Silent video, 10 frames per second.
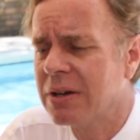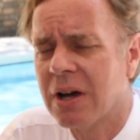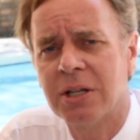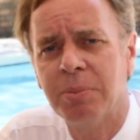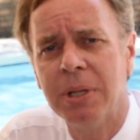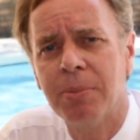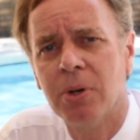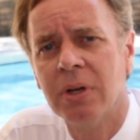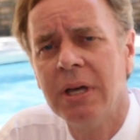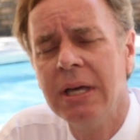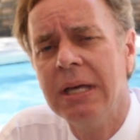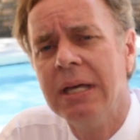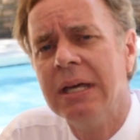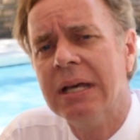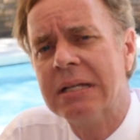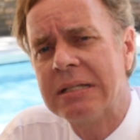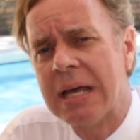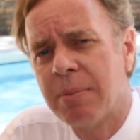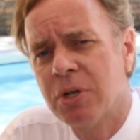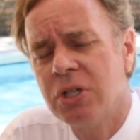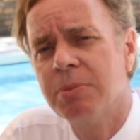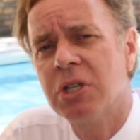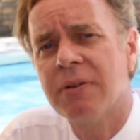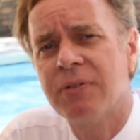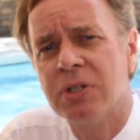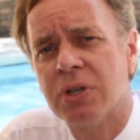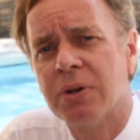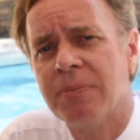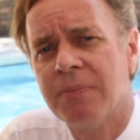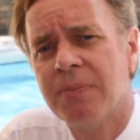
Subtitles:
talked to people, established himself with a